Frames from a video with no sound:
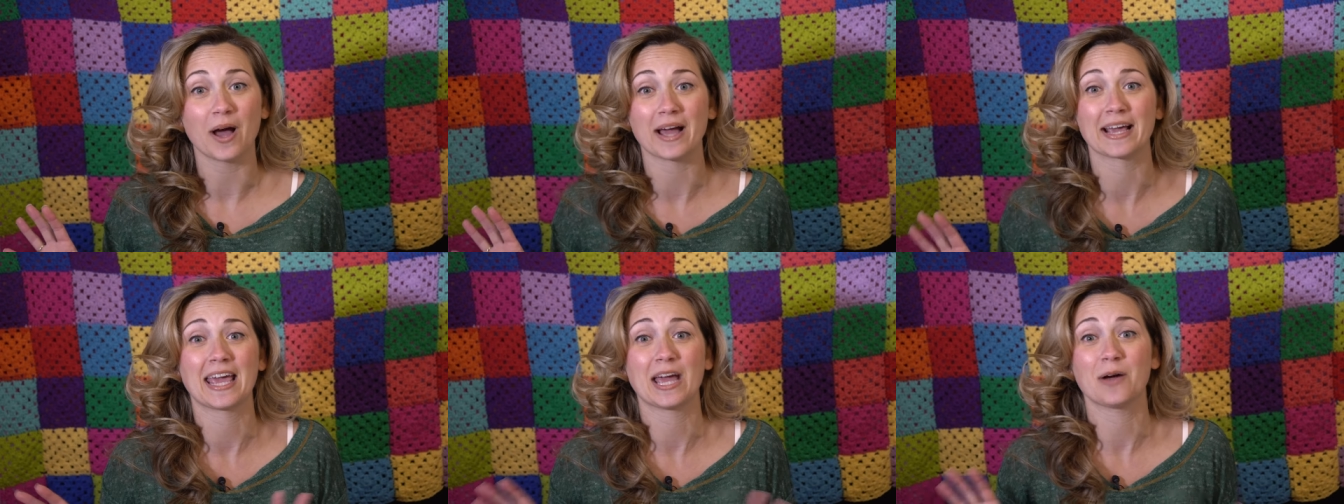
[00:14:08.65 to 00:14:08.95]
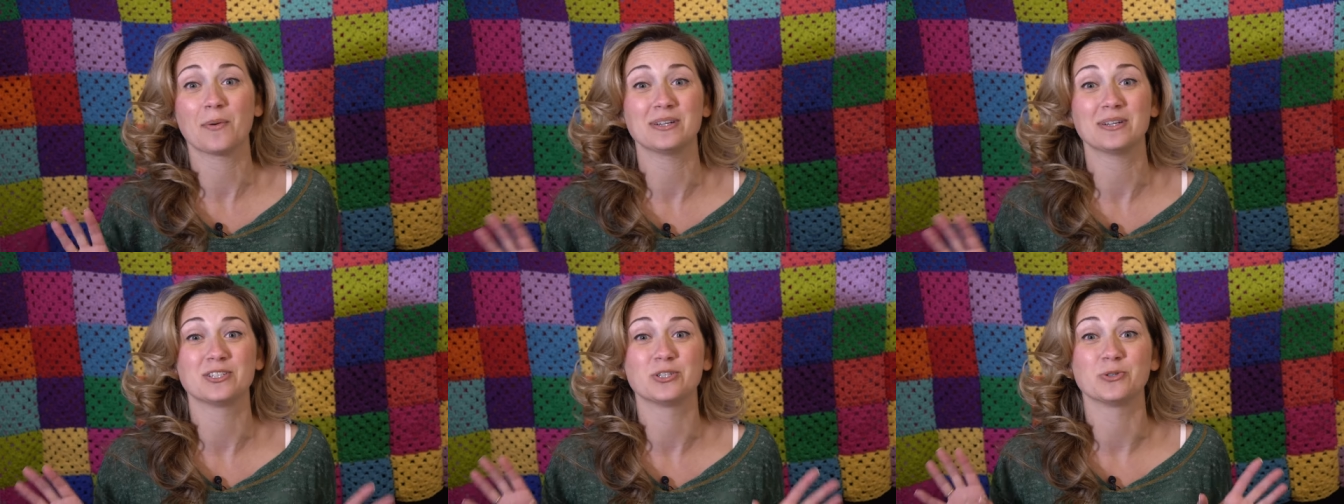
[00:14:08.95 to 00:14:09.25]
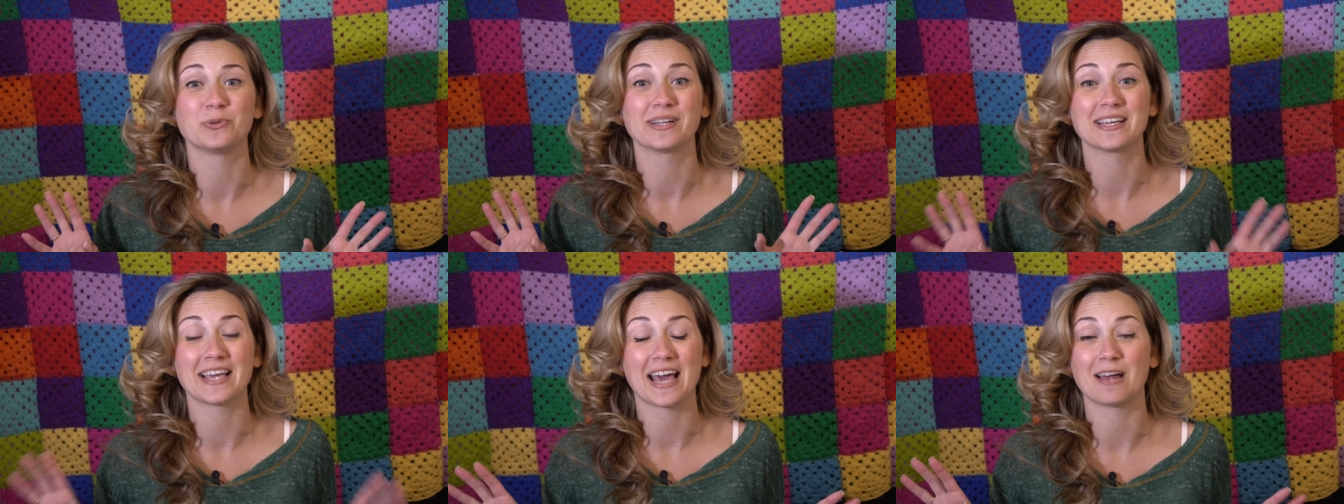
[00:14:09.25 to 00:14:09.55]
I can't wait to
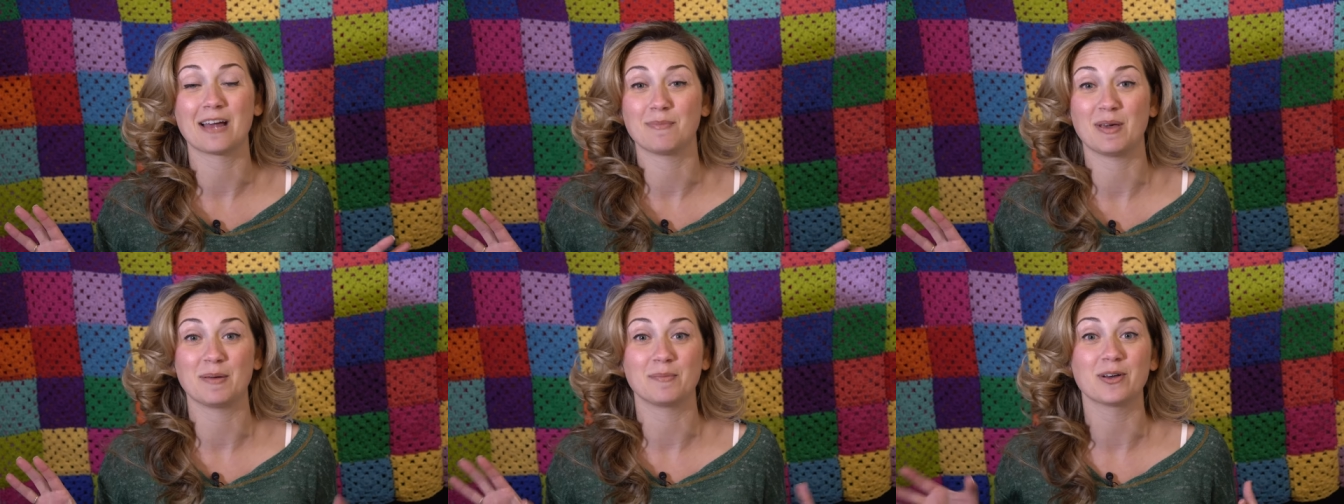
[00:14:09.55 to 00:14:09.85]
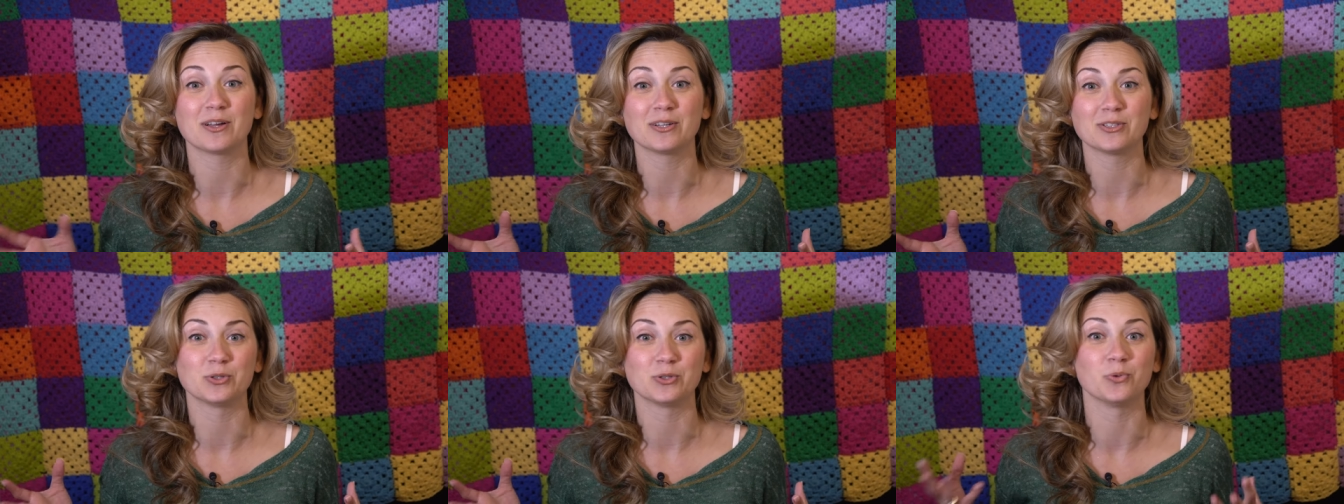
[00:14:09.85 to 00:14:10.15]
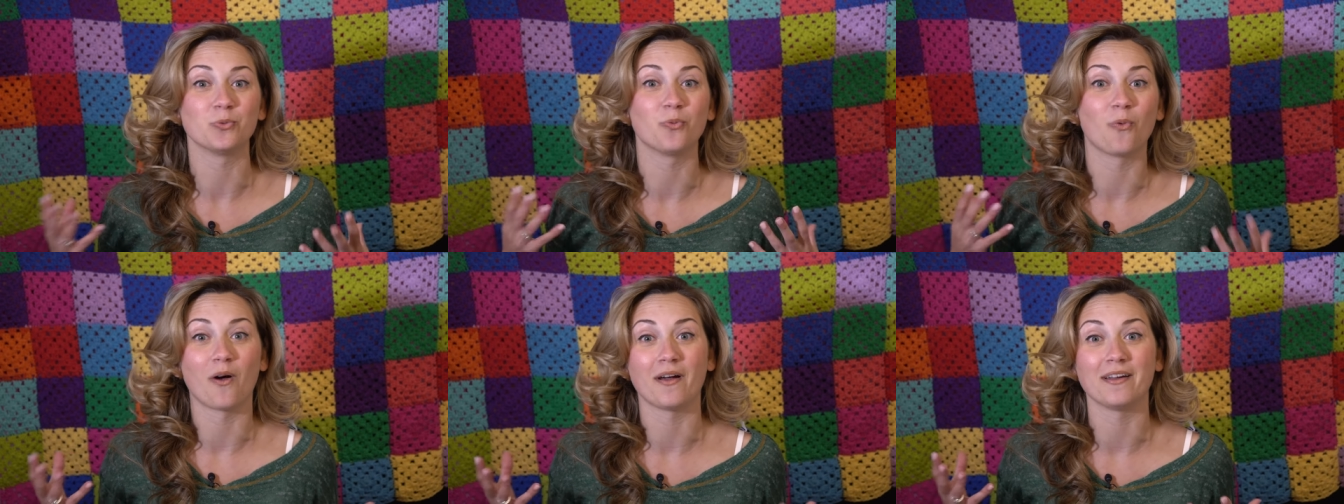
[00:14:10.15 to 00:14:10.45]
do it again. Maybe I'll
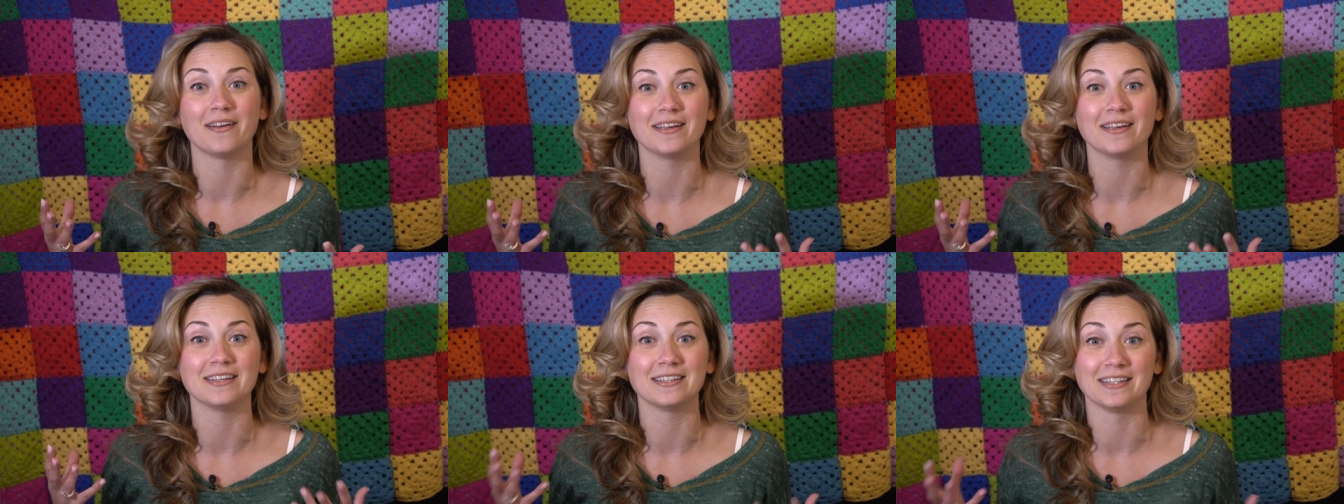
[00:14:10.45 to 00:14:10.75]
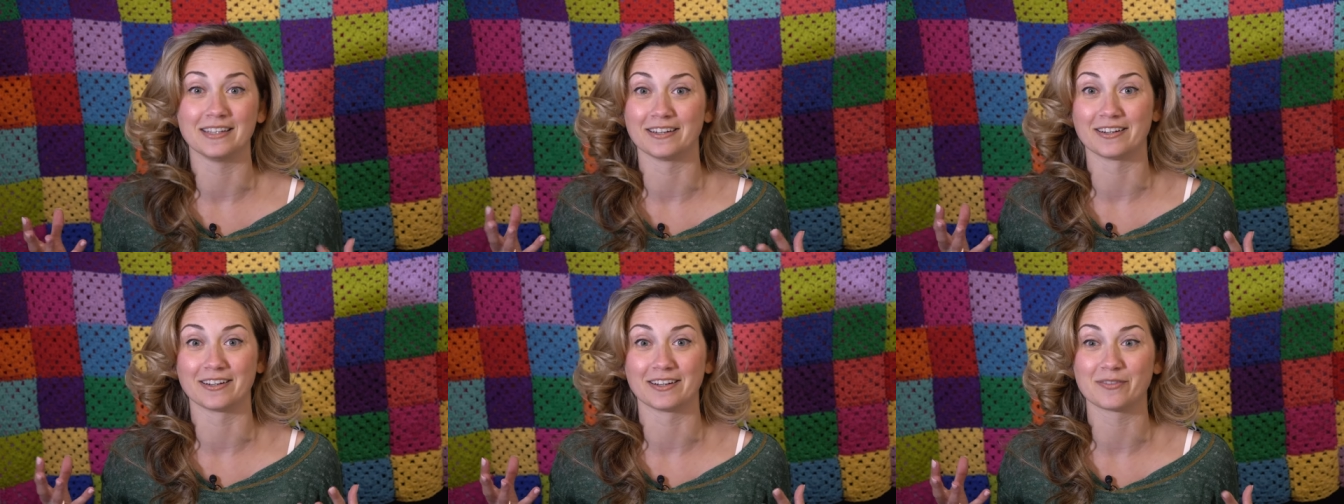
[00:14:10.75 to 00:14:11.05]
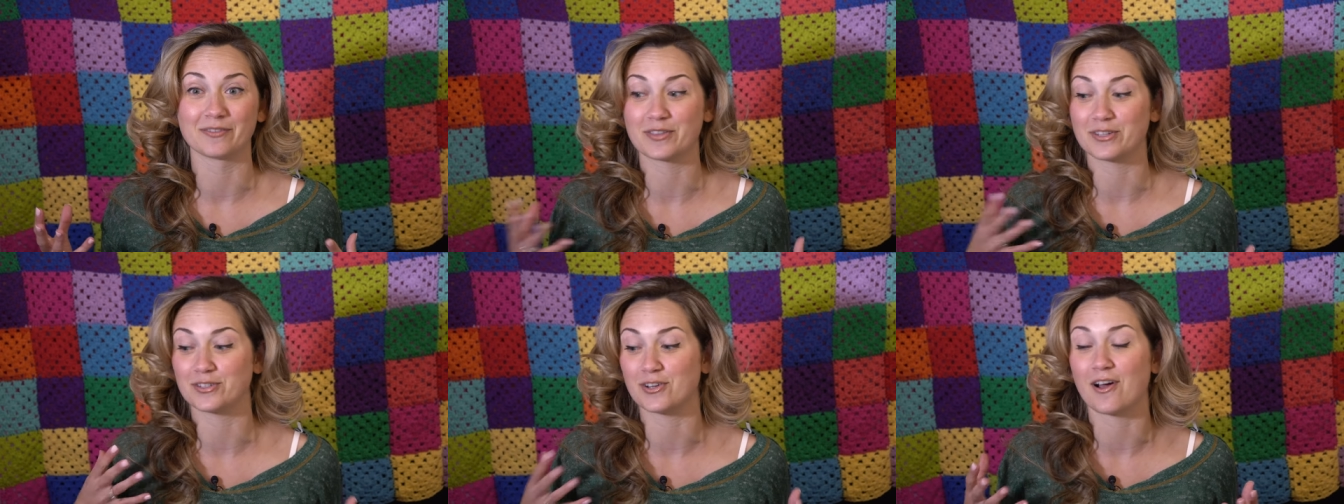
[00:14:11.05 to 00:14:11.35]
do one a
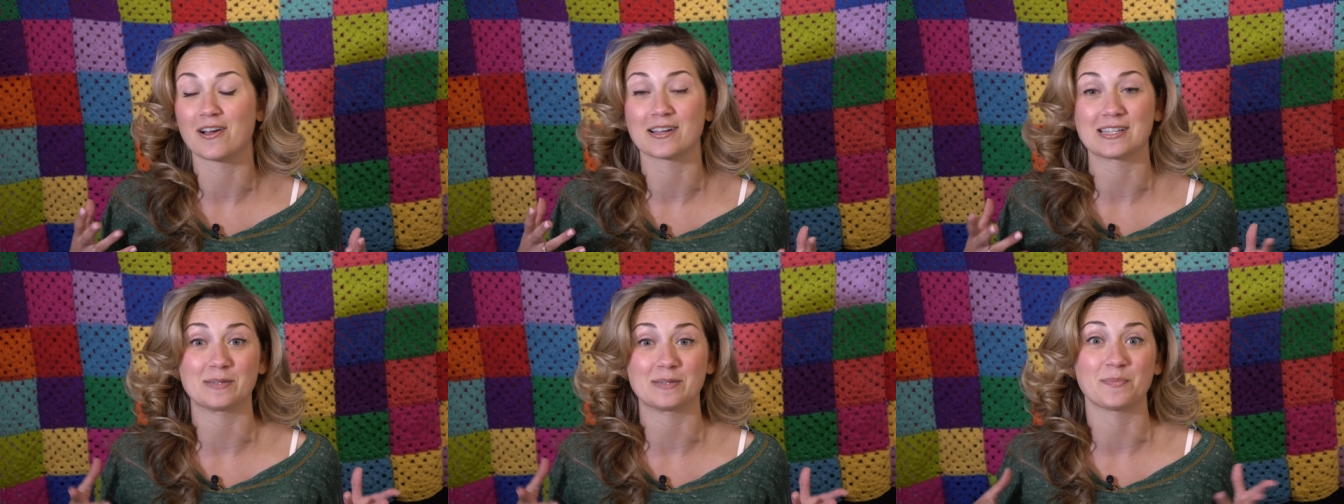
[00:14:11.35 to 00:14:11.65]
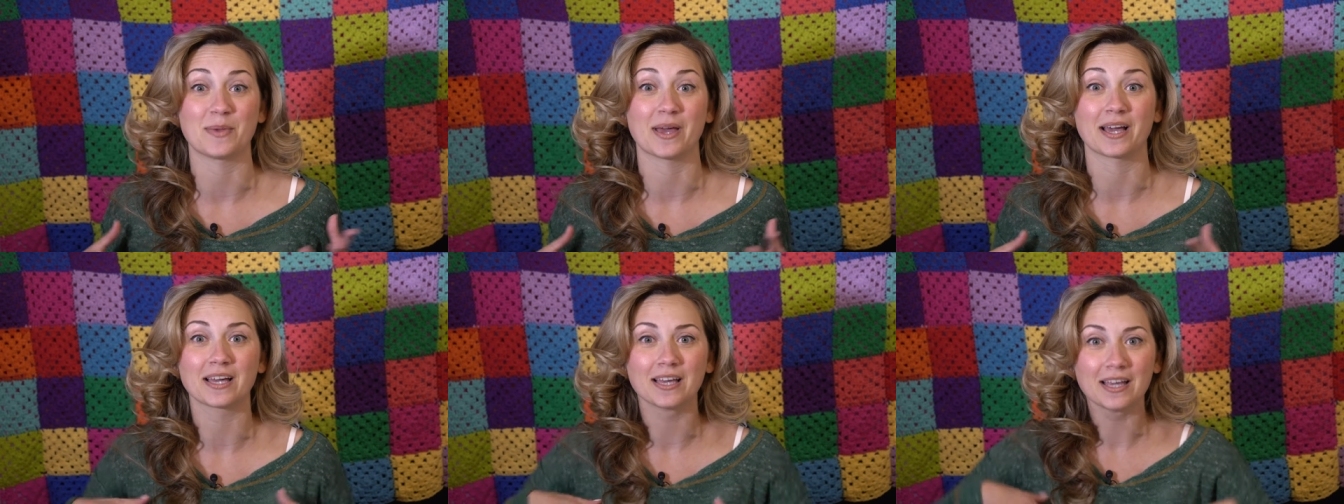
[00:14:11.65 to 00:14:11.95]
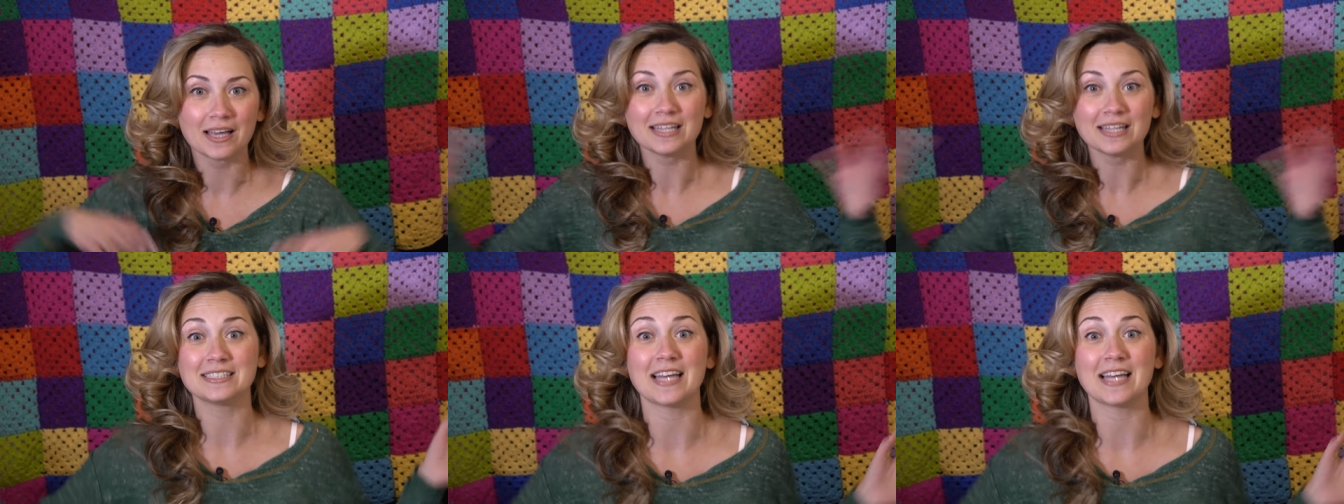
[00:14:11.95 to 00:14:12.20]
year if the dogs can pick